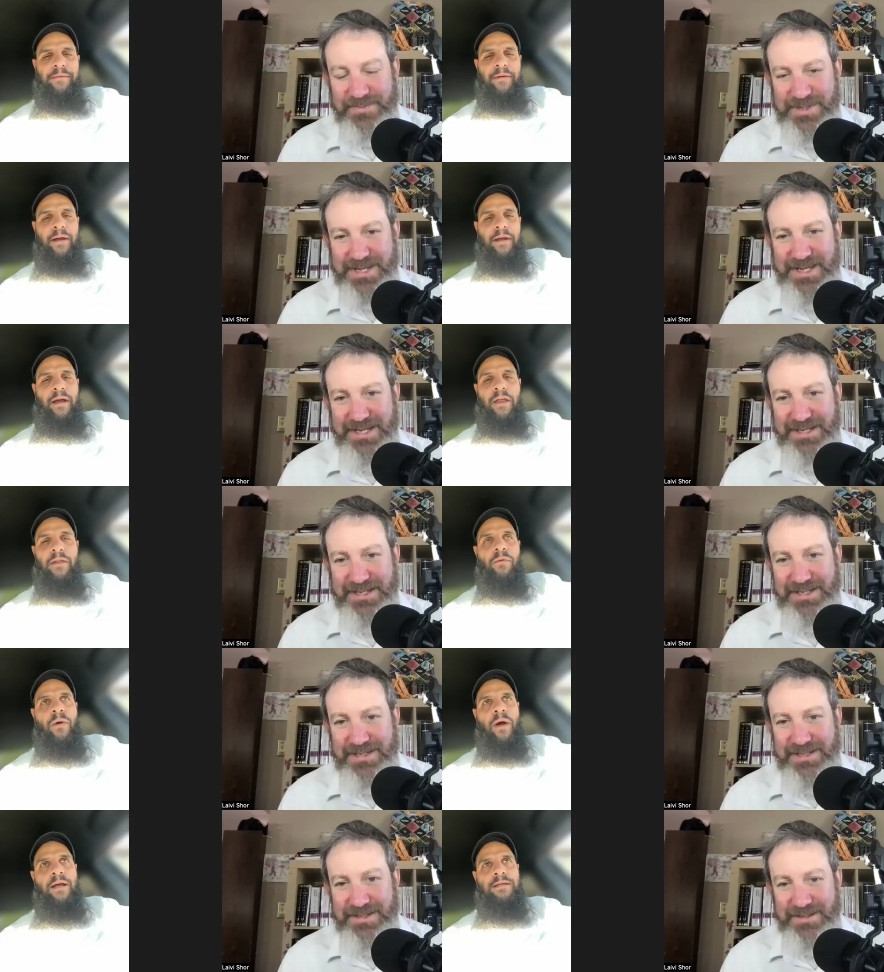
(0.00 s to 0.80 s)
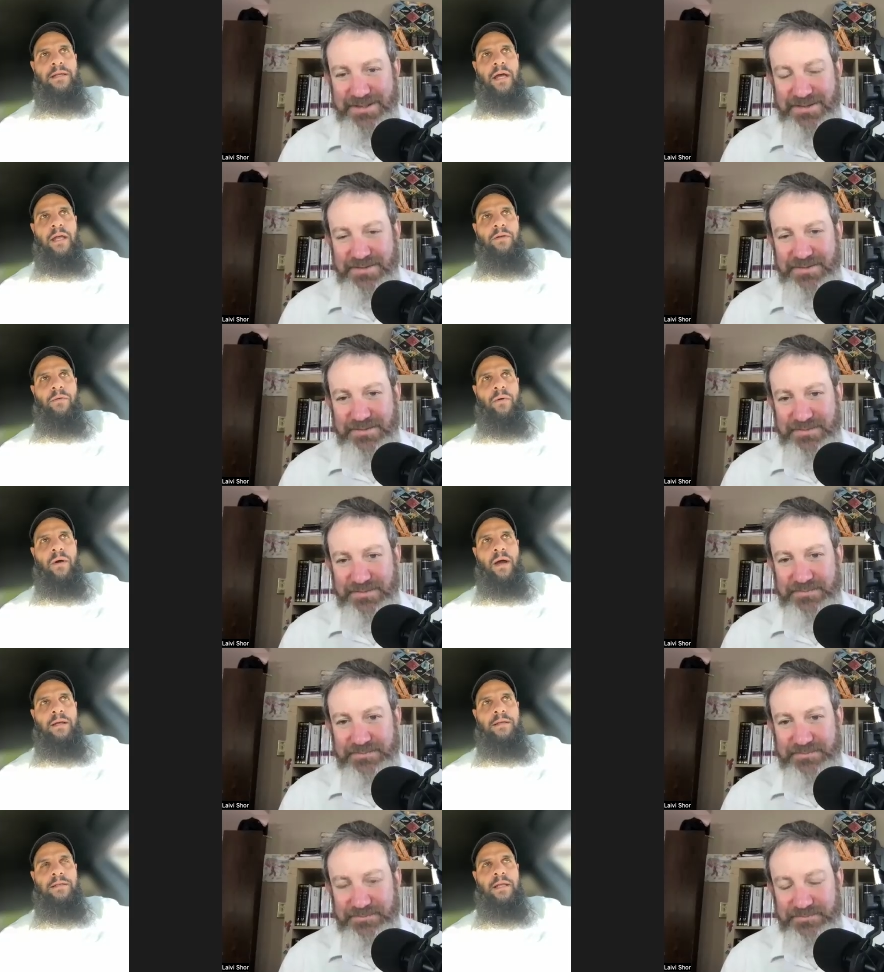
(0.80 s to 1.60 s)
Speaker 1: right? Hmm. Otherwise,
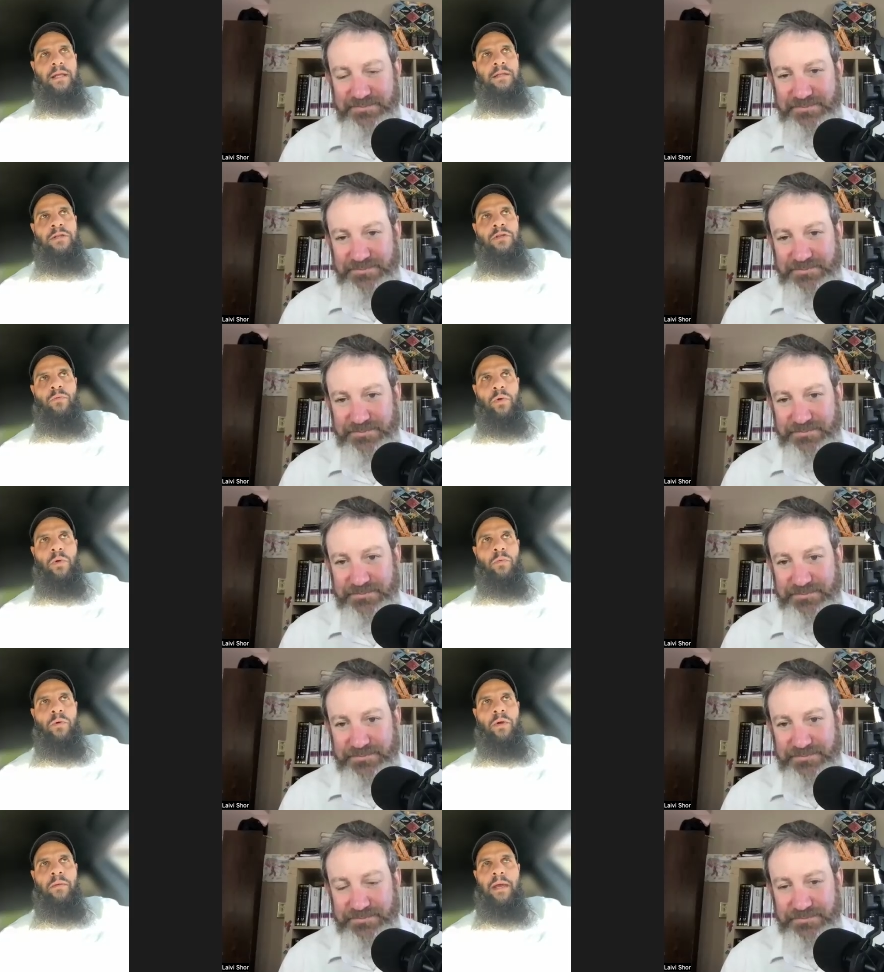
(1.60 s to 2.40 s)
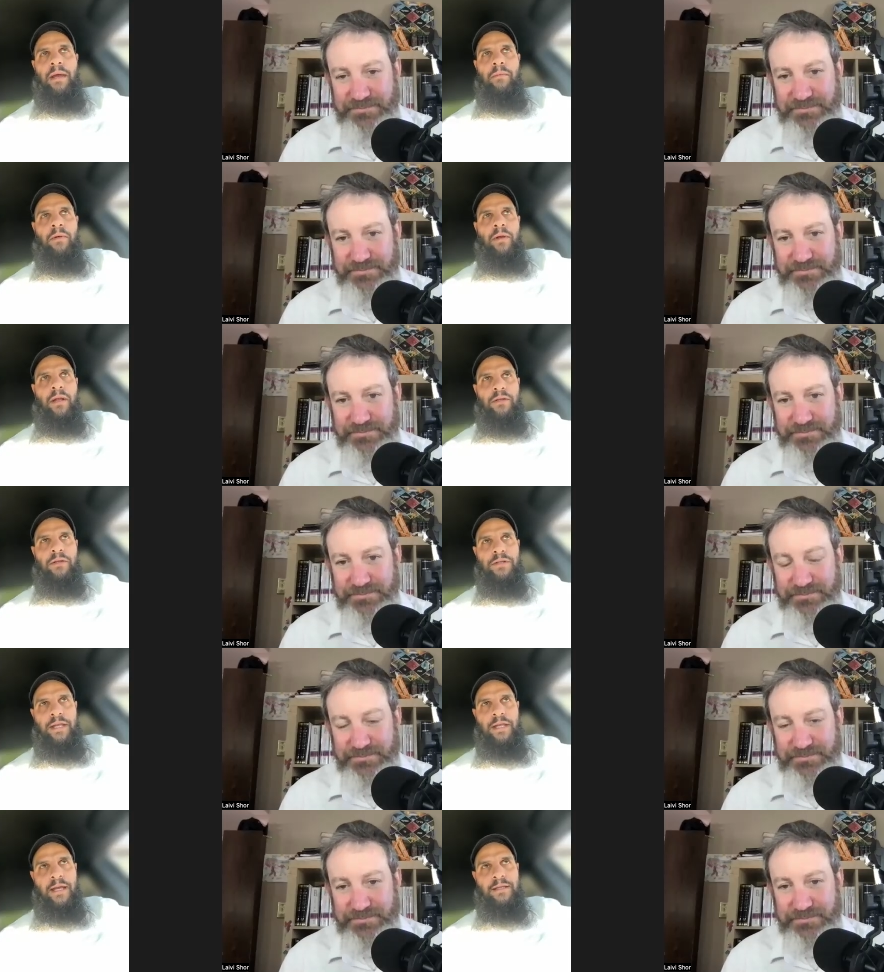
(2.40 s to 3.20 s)
otherwise, then you, we wouldn't be able to
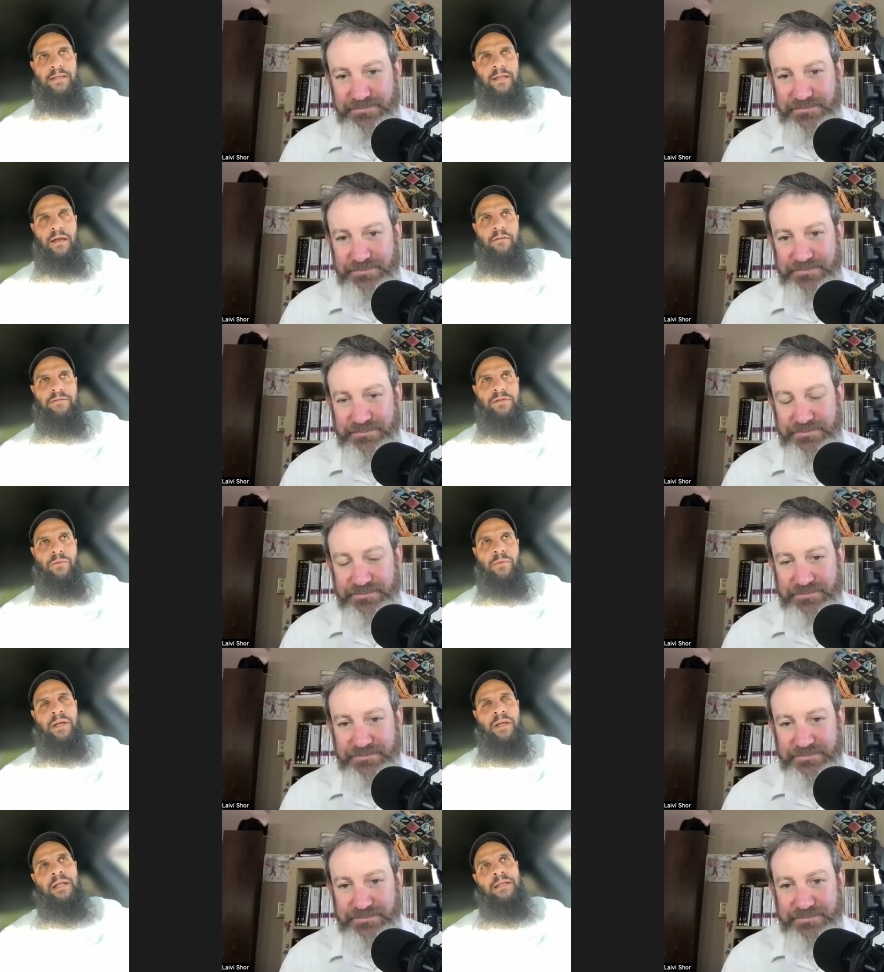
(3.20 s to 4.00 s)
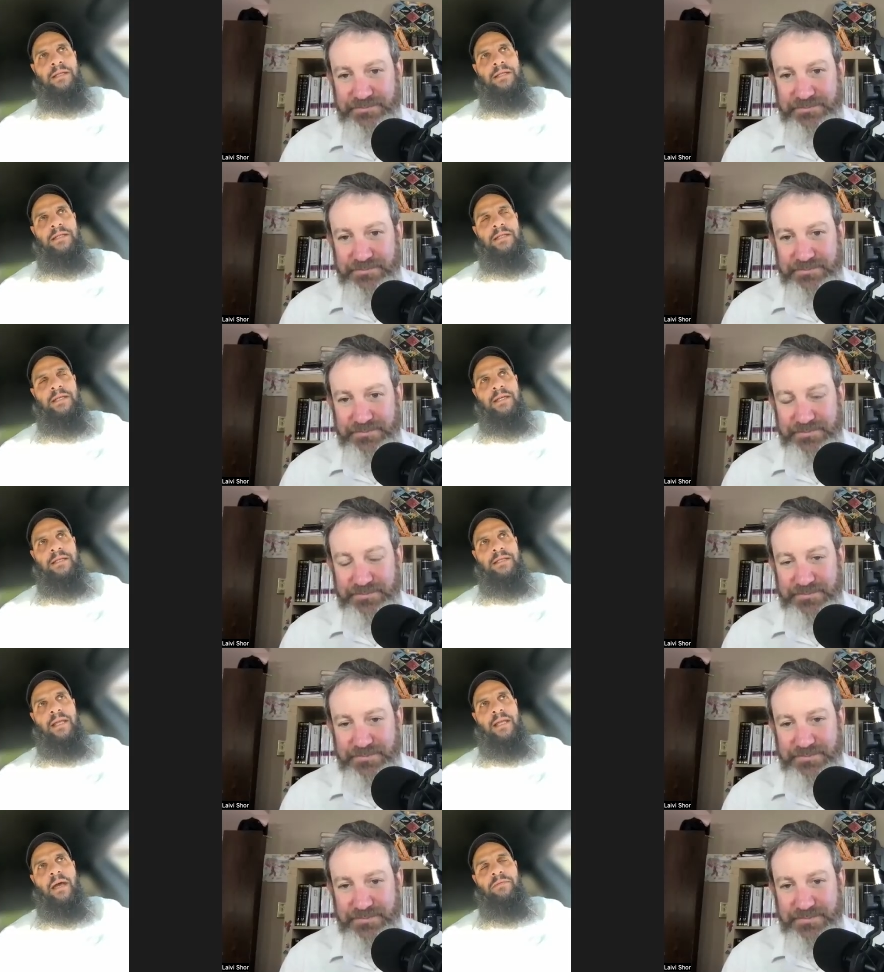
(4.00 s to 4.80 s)
understand stuff. So we need to
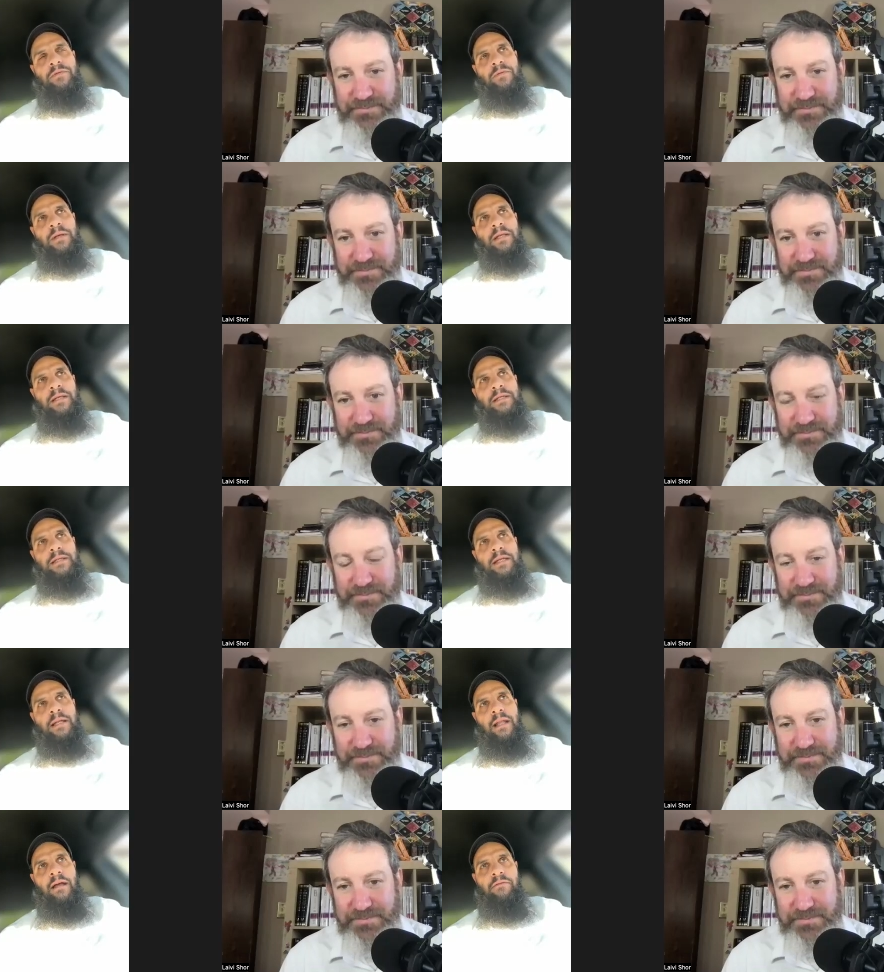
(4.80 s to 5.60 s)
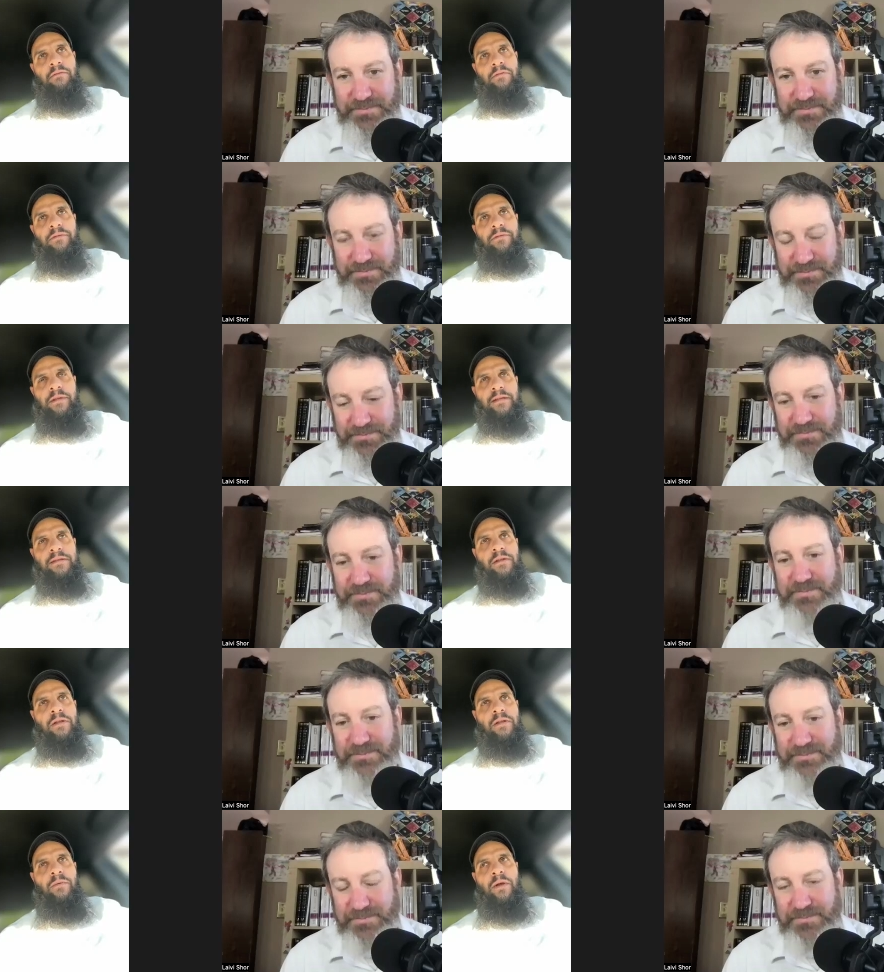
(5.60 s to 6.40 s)
see steps. We need to see levels.
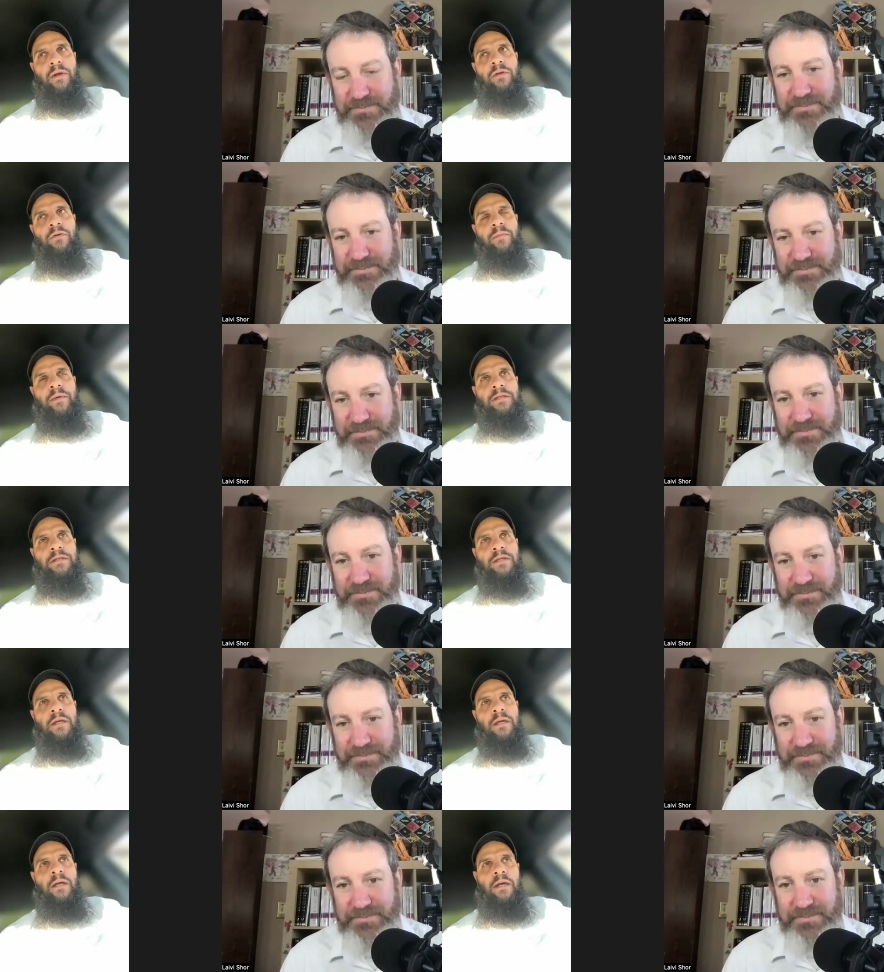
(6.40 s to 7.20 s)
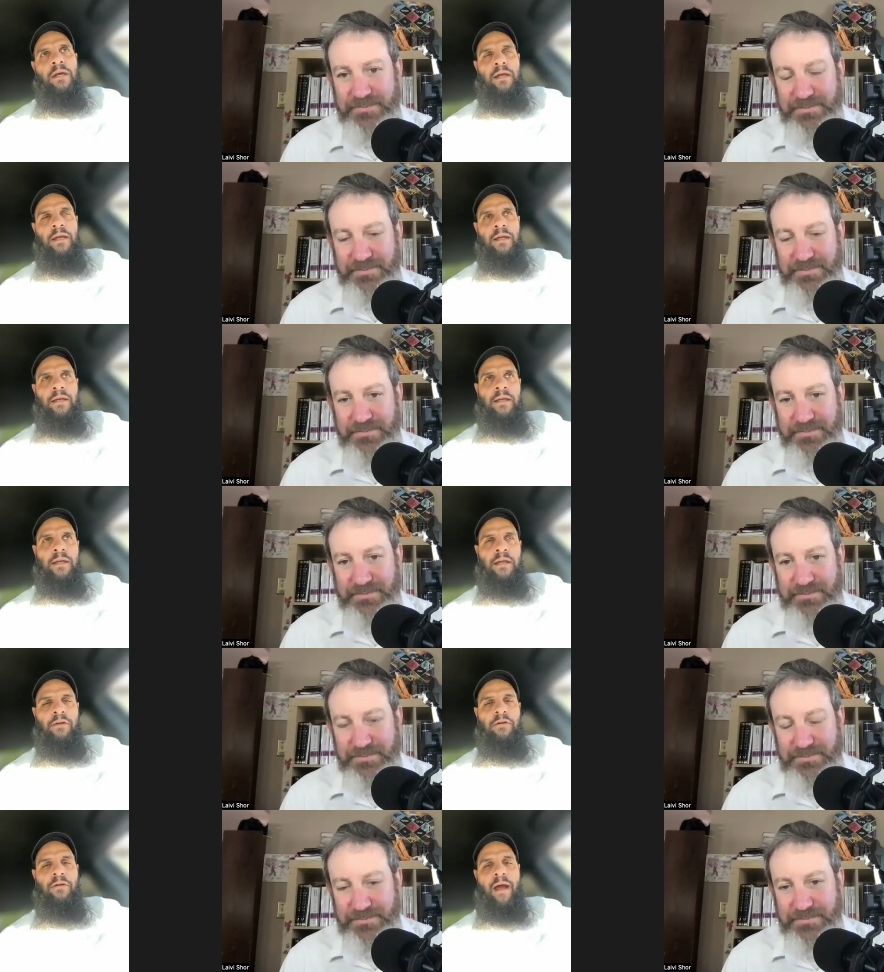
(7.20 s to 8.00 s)
That's the only way humans can
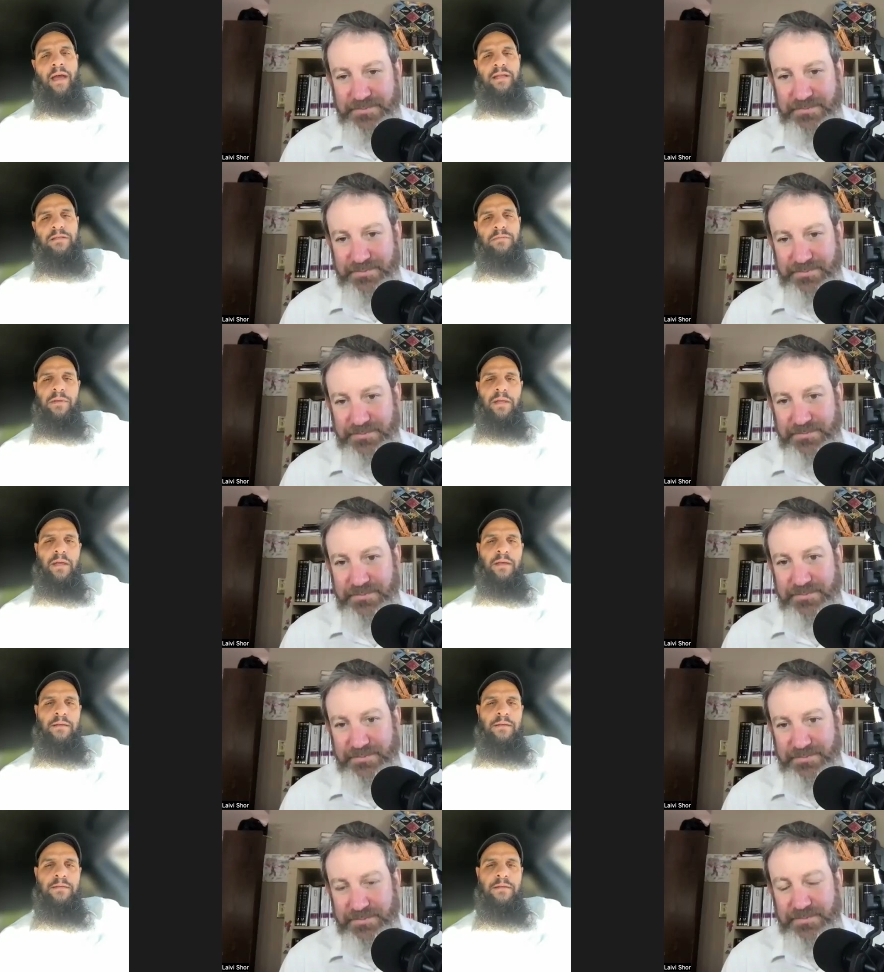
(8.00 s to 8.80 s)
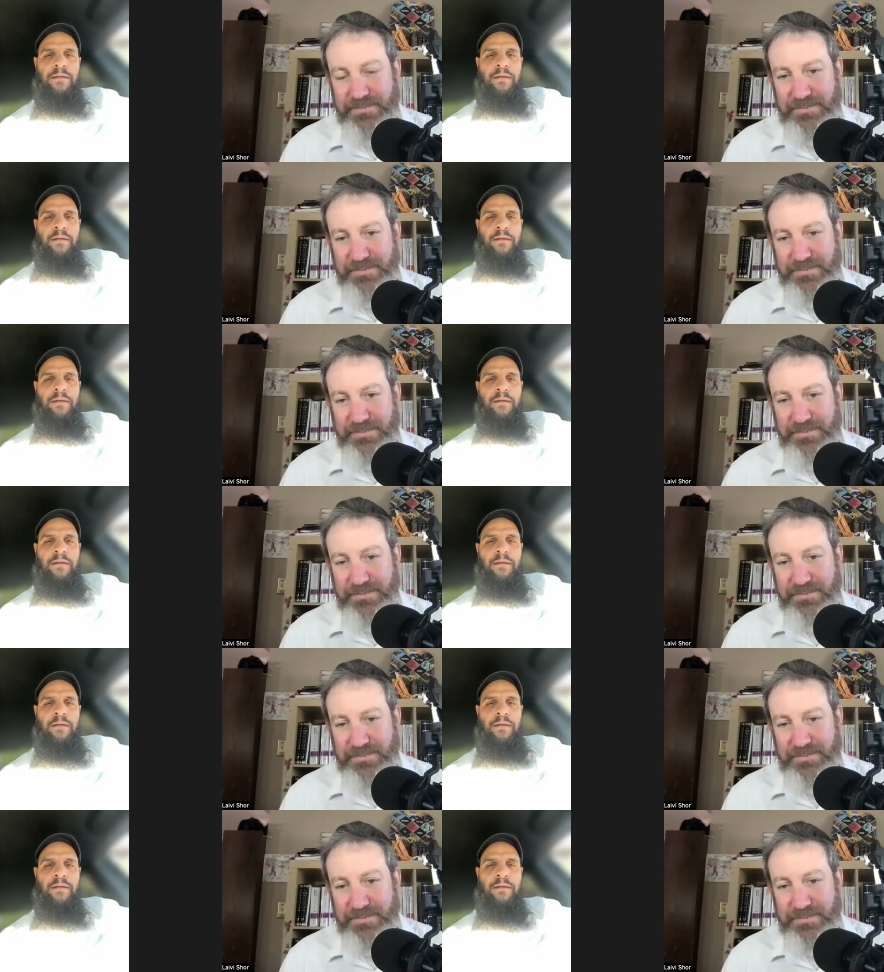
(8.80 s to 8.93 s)
can grasp things.